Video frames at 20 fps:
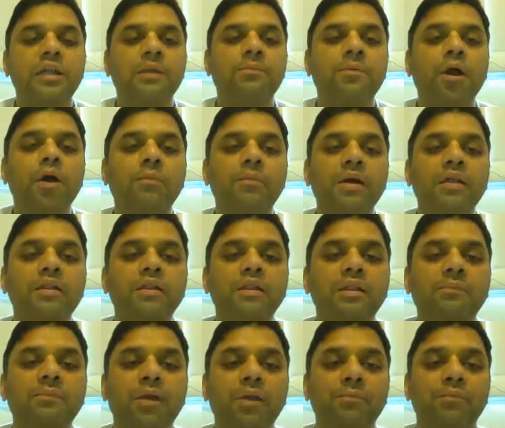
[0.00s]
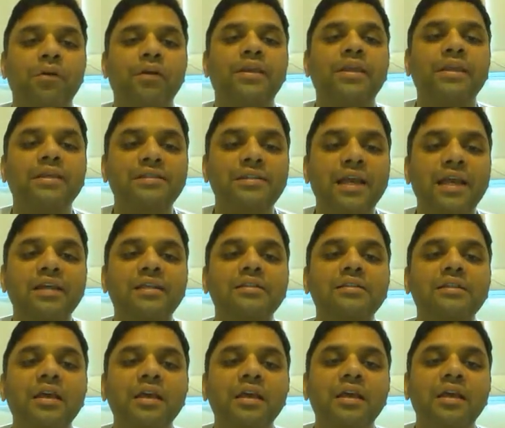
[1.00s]
And Srila Prabhupada in the purport, he
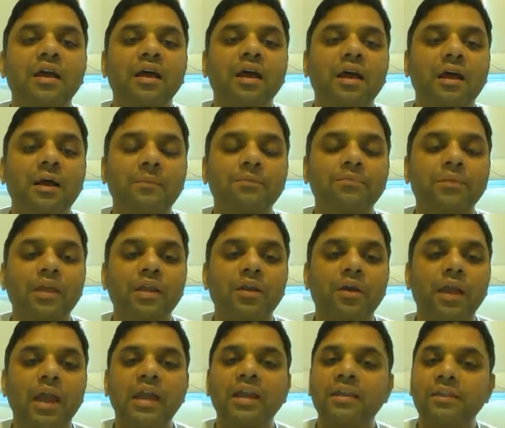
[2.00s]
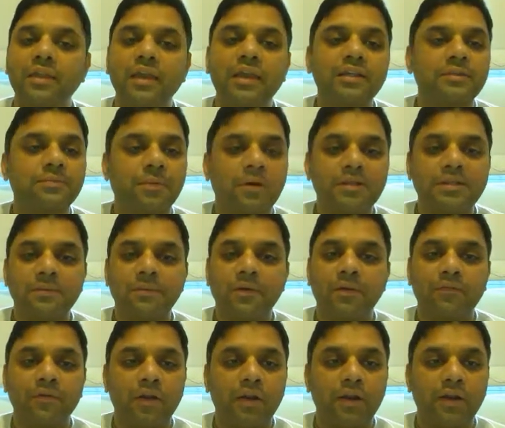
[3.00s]
says, anything is
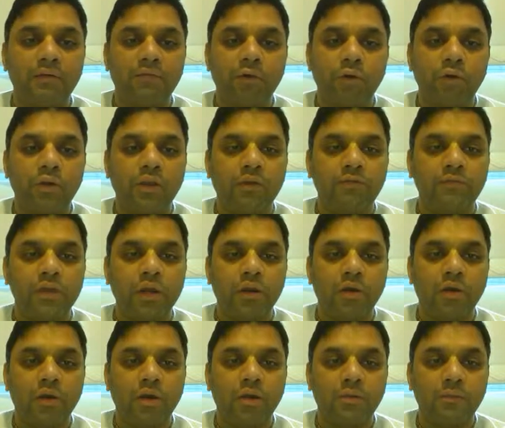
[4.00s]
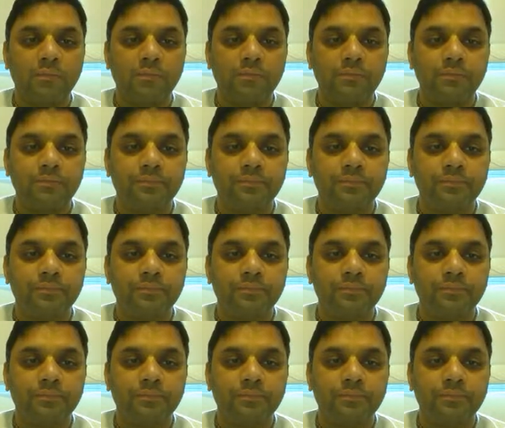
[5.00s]
possible for a devotee of the Lord.